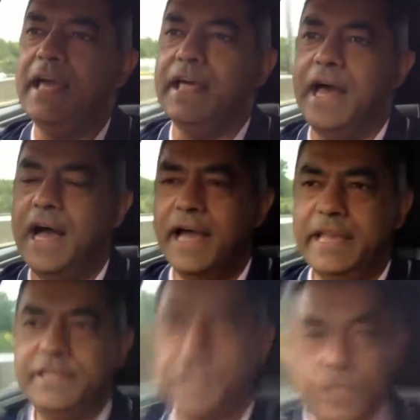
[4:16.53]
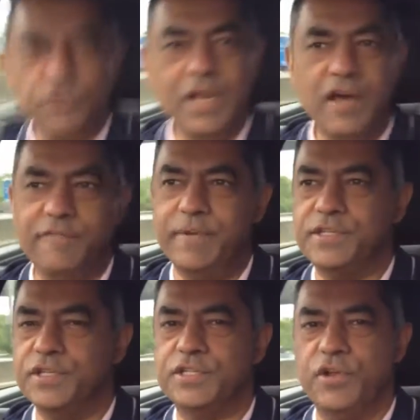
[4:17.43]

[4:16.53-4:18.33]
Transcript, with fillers: Uh, I do love business.